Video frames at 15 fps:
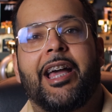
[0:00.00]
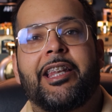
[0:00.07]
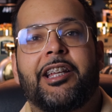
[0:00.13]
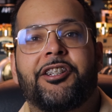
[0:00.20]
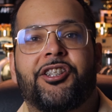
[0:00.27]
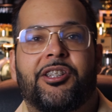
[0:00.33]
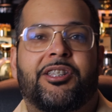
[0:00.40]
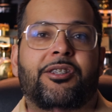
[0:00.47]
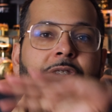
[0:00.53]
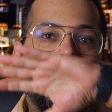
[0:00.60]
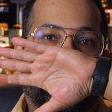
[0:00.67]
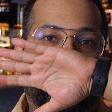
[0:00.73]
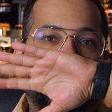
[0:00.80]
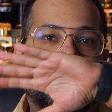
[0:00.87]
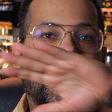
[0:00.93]
And then just
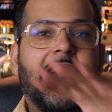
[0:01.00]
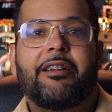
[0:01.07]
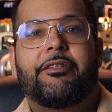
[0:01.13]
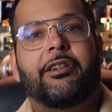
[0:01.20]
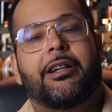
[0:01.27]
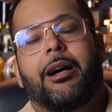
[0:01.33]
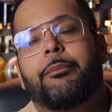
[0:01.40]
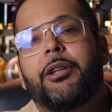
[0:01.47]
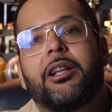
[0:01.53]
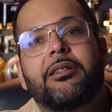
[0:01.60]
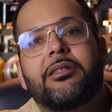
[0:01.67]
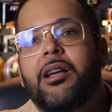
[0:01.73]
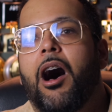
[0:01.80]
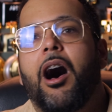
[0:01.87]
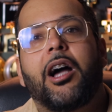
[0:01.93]
nose diving. I'm not
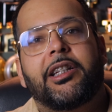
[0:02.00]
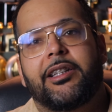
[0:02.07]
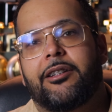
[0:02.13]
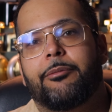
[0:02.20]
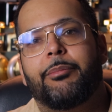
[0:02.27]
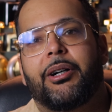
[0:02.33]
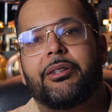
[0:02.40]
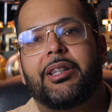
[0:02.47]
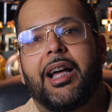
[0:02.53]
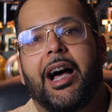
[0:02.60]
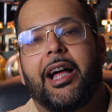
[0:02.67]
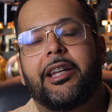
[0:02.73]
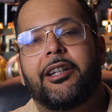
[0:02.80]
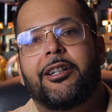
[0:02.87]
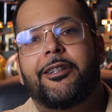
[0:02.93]
talking about that.